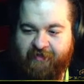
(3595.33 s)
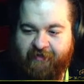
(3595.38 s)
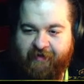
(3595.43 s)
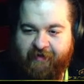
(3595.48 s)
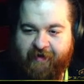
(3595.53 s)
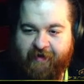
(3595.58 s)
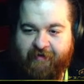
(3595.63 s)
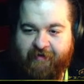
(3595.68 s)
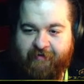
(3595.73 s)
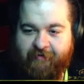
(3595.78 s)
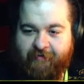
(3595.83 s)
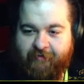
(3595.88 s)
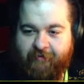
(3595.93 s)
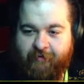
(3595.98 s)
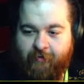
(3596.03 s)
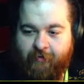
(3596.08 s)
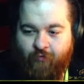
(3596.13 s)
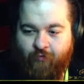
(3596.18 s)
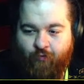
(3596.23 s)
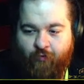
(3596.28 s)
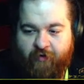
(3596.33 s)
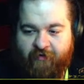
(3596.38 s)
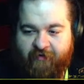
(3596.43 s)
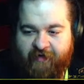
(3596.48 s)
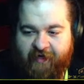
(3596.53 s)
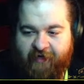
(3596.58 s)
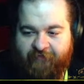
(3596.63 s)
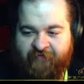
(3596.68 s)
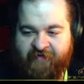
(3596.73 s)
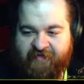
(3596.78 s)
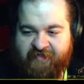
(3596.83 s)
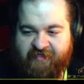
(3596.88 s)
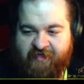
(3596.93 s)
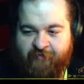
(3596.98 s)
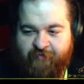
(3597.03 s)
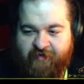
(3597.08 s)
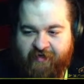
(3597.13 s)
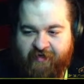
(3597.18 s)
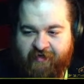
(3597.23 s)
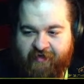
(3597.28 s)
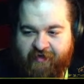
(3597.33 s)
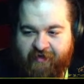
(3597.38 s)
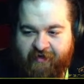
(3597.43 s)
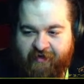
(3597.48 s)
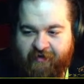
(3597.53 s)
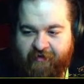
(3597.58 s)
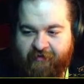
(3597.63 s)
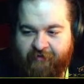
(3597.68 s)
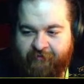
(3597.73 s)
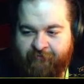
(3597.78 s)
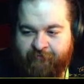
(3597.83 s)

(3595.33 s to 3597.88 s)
like we need this to be